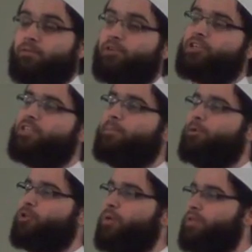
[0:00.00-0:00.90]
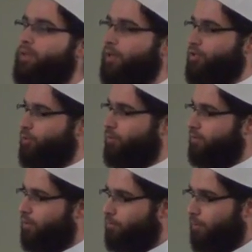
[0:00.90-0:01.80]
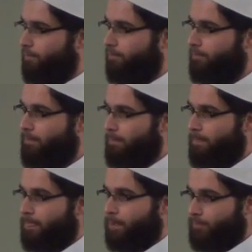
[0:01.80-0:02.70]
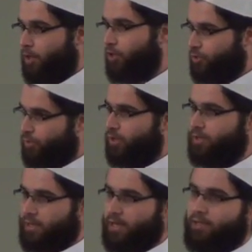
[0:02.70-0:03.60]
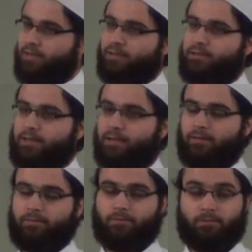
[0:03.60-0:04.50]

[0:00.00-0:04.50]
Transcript: Verse number 29 is Surah Tawbah, also called Ayat al-Qital.